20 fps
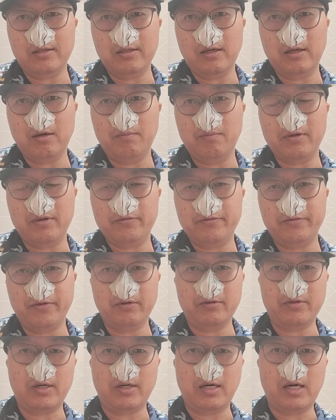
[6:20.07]
there'll be a
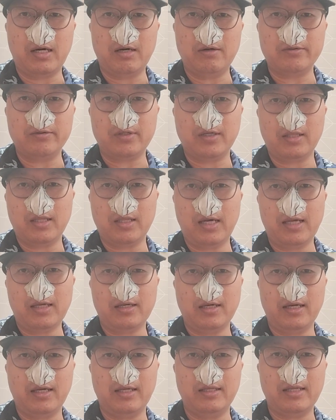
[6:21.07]
filter out, like
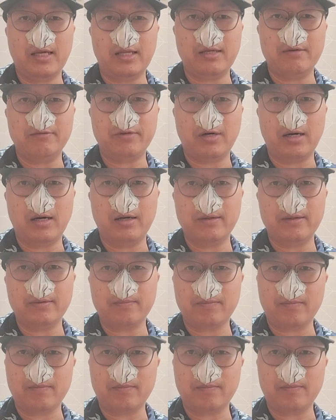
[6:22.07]
N95.